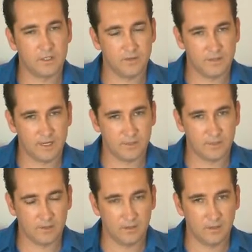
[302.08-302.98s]
to
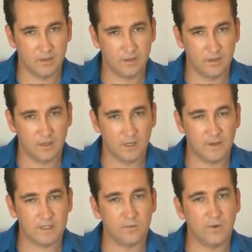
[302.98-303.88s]
redemption, no
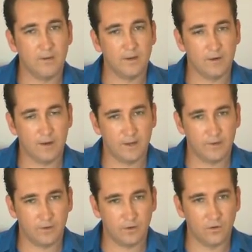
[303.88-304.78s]
matter where we are
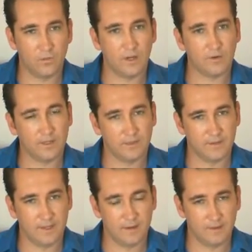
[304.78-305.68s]
at or what we have
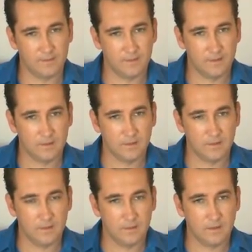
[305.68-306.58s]
done.
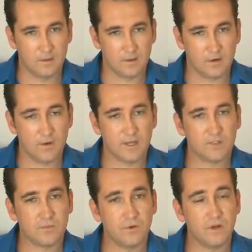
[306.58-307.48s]

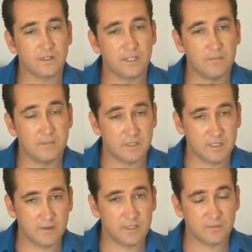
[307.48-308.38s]
Grace works in
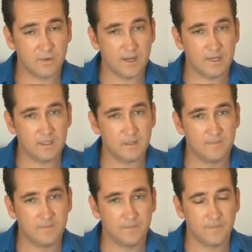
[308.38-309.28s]
mysterious ways,
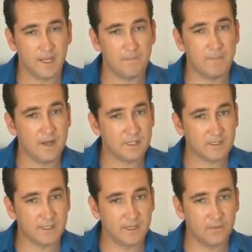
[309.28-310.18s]
and
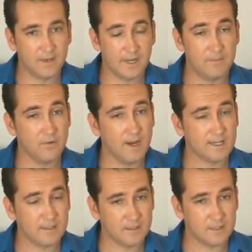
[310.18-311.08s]
magically we can
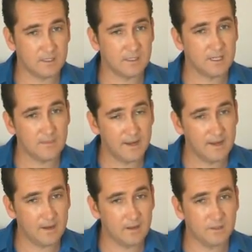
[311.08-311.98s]
miraculously
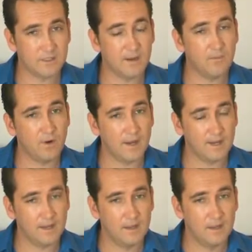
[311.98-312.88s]
somehow, some
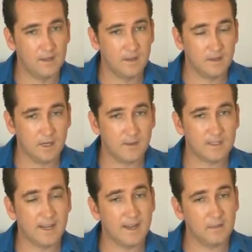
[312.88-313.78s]
way, no
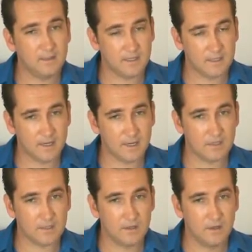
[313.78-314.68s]
matter how long it
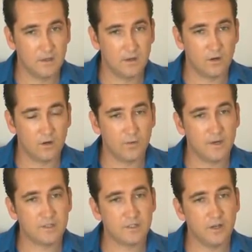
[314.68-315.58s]
takes,
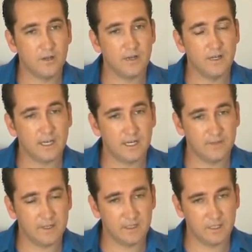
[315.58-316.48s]
always turn a
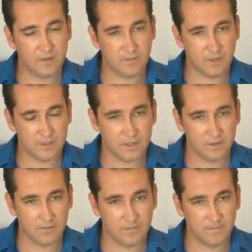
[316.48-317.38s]
negative into a positive.